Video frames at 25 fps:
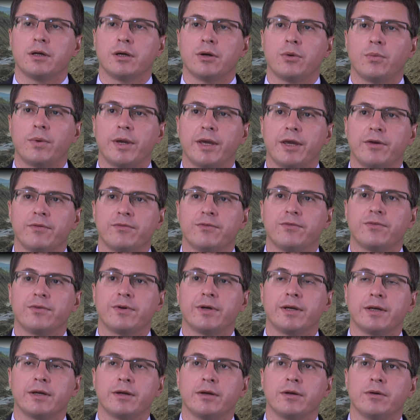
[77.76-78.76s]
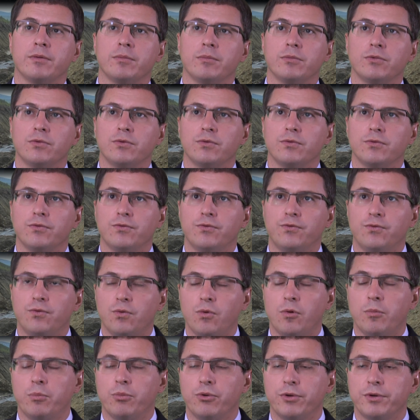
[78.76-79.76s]
we have
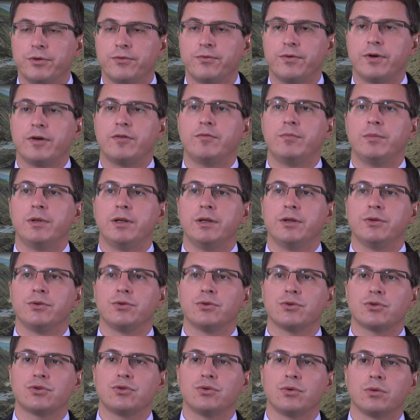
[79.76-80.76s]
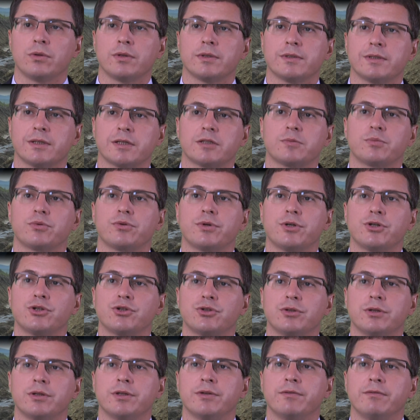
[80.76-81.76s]
$4.5 million
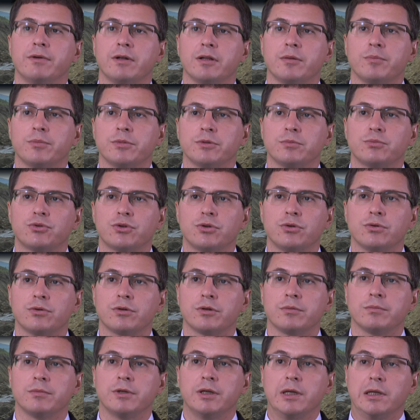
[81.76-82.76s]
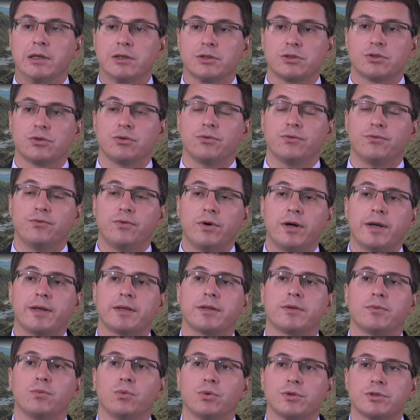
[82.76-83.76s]
exploration and development program. So far
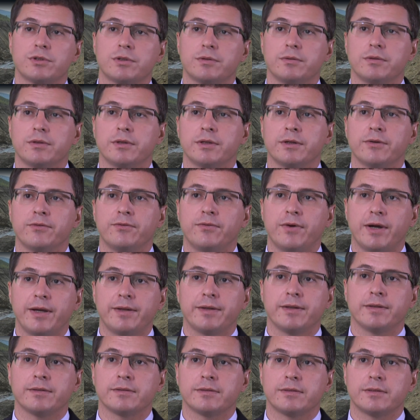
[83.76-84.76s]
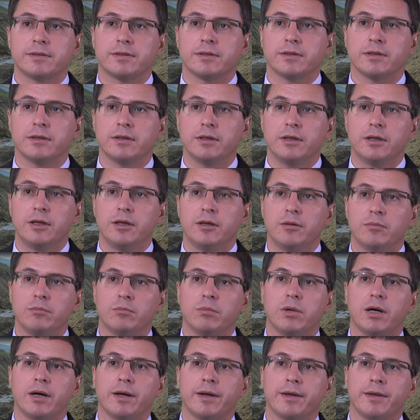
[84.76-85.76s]
it was financed
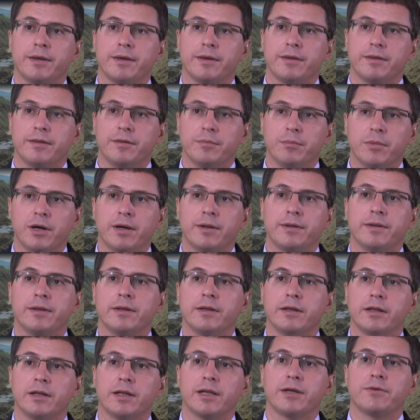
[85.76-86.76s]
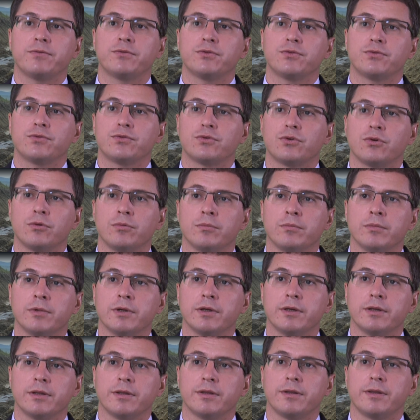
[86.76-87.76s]
by the money left from
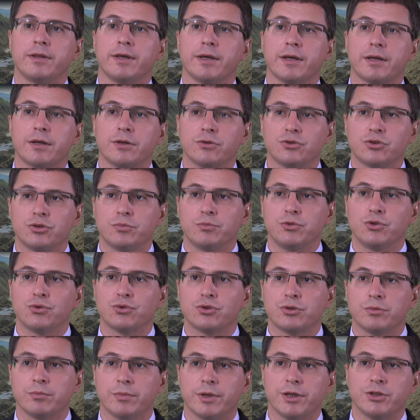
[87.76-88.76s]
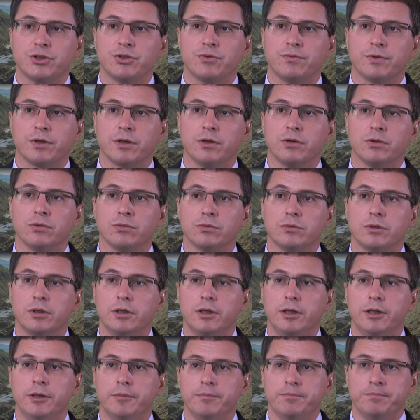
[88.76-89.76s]
the contribution by GV Gold,
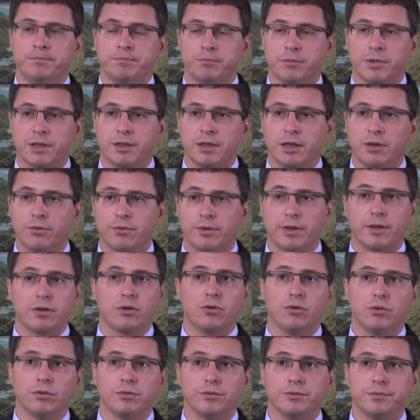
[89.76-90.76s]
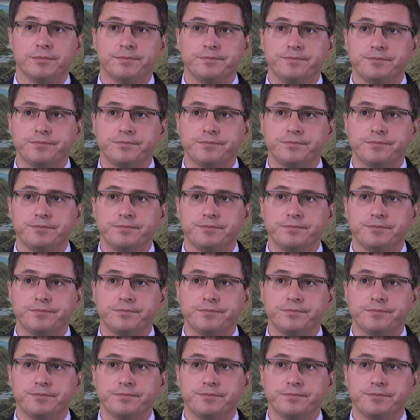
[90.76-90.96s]
but now they're gone.